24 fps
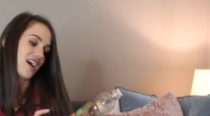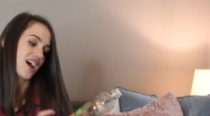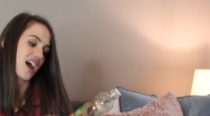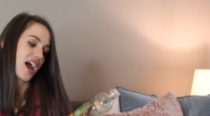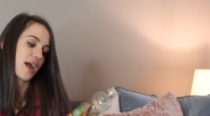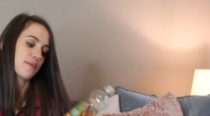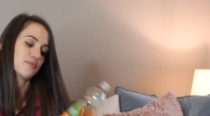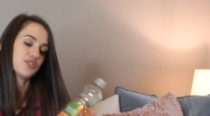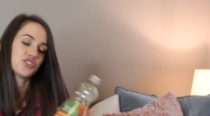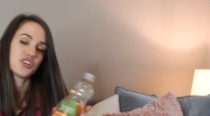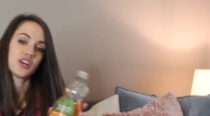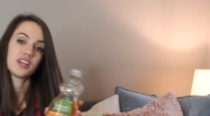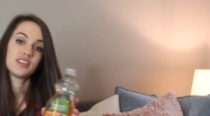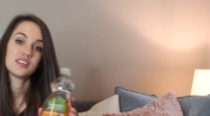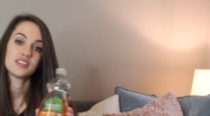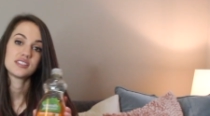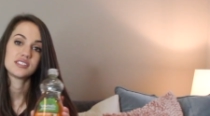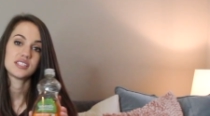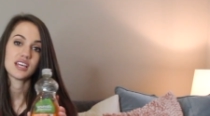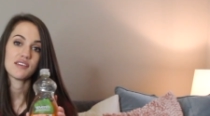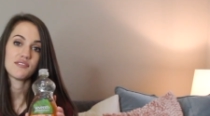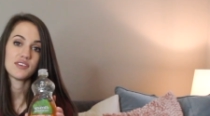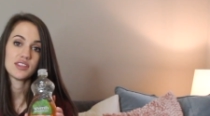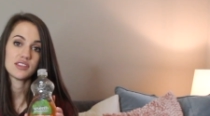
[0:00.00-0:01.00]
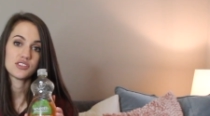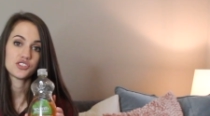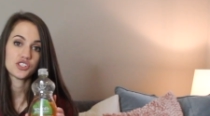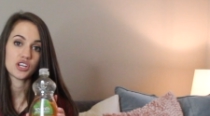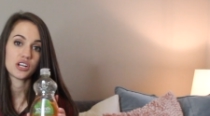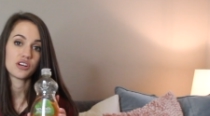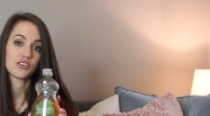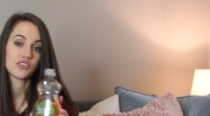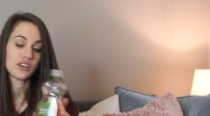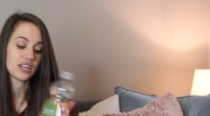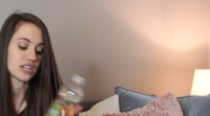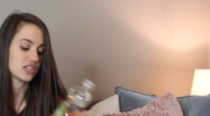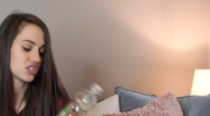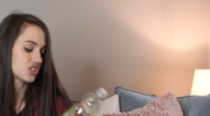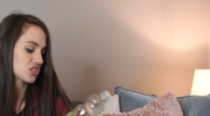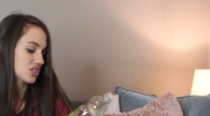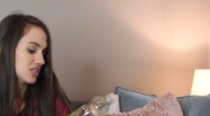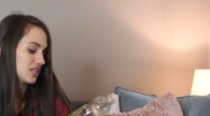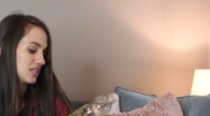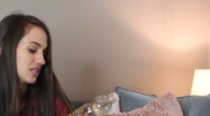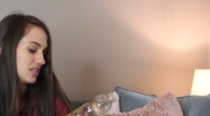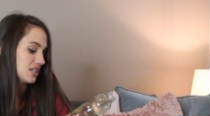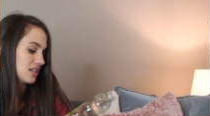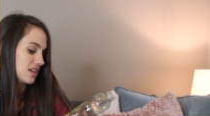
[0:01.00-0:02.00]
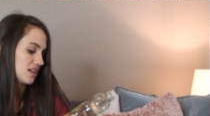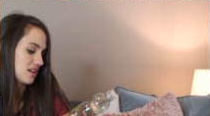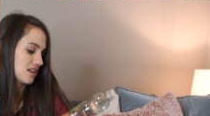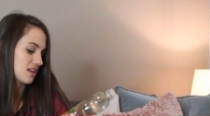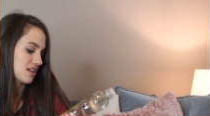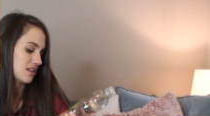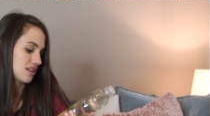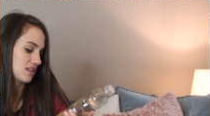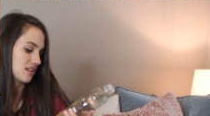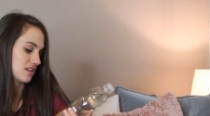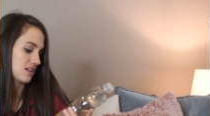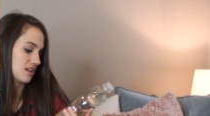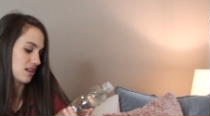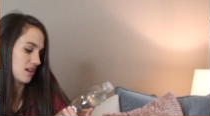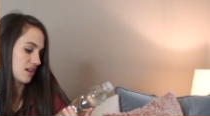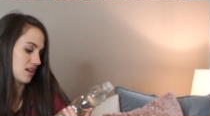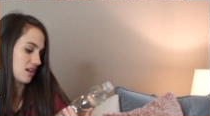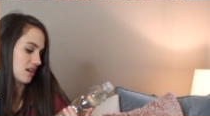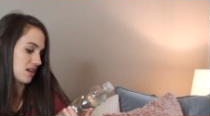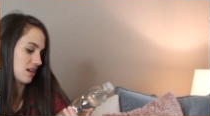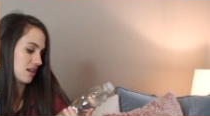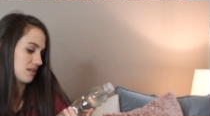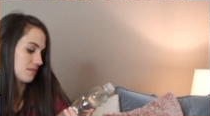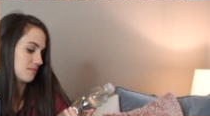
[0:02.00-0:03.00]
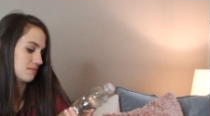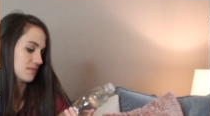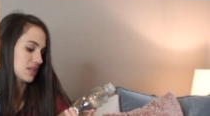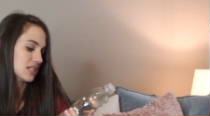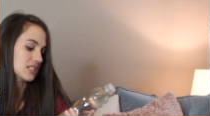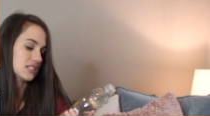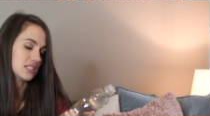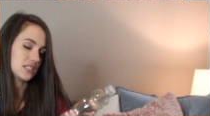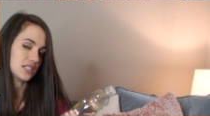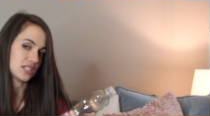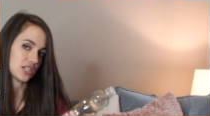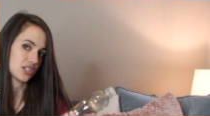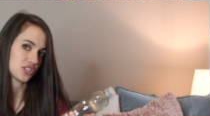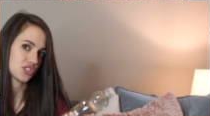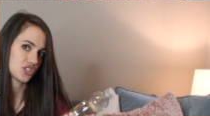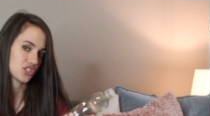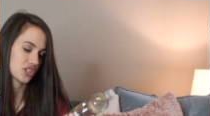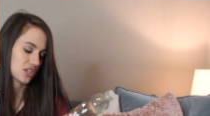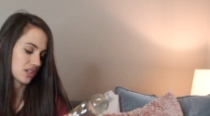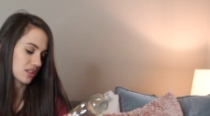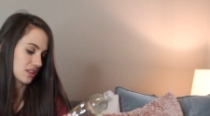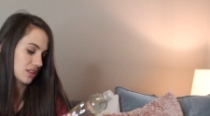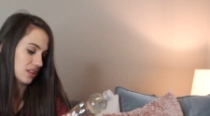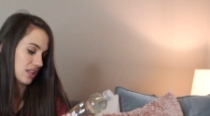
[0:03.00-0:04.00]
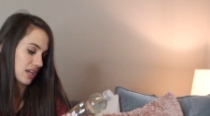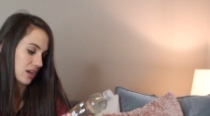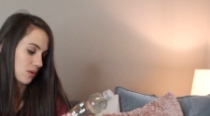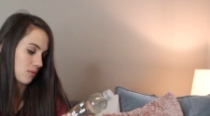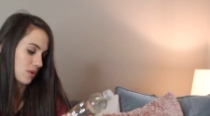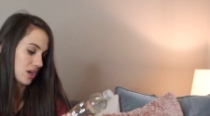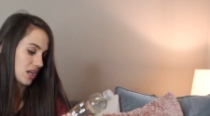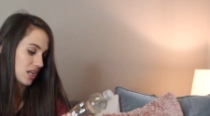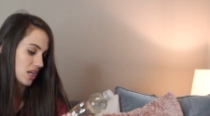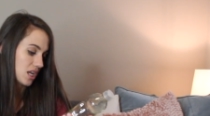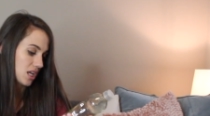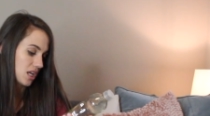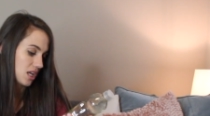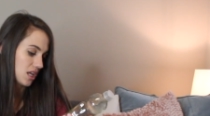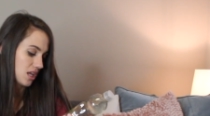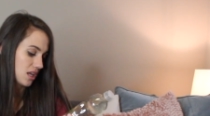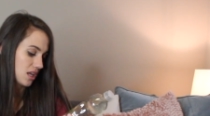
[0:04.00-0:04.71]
I'm trying the seventh generation um, dish liquid